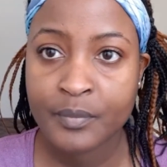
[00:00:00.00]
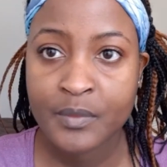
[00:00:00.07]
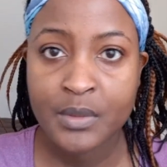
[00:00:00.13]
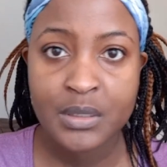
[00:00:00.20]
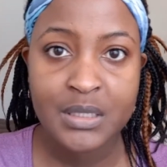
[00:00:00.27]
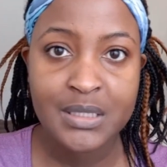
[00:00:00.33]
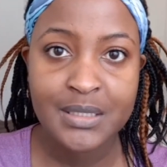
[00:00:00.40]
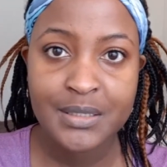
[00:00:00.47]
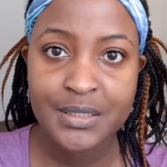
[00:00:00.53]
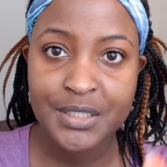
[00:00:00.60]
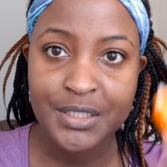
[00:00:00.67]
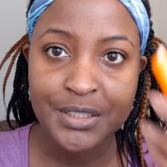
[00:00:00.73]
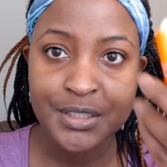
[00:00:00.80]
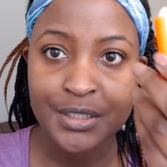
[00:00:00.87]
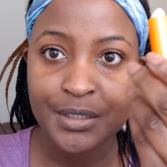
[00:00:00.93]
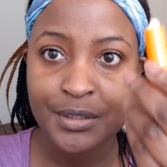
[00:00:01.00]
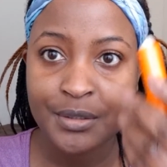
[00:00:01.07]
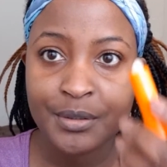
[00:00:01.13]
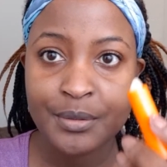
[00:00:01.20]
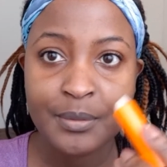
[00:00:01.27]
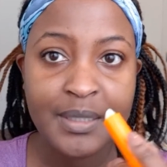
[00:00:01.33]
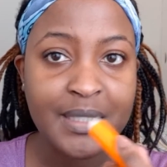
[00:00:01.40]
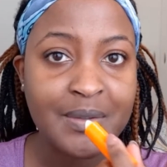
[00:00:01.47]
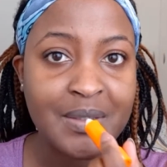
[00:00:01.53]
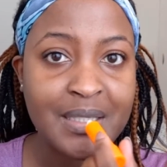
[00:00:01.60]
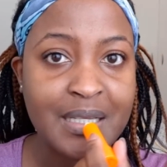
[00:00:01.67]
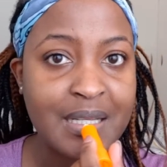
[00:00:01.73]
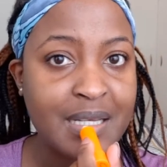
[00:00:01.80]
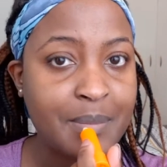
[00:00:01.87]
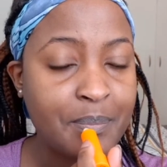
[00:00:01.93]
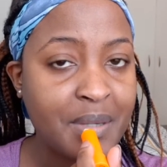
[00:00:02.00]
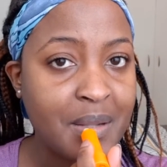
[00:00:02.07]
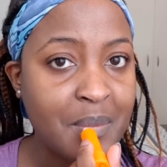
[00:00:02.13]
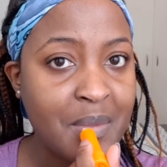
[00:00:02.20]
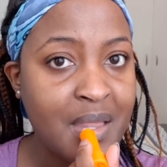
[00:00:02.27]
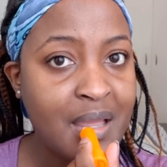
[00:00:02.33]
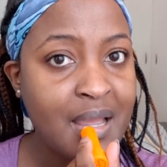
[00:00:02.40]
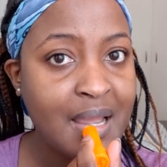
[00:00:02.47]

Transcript: This is just a regular lip balm.